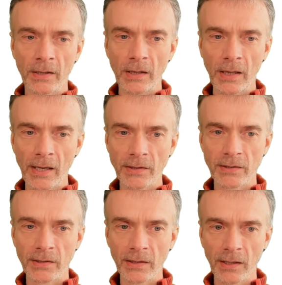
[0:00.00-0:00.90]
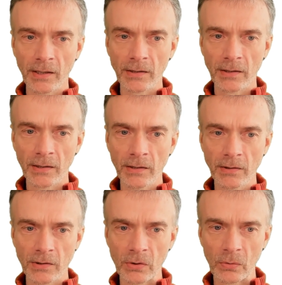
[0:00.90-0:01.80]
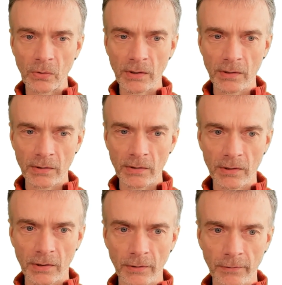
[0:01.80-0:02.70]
Let's get into it.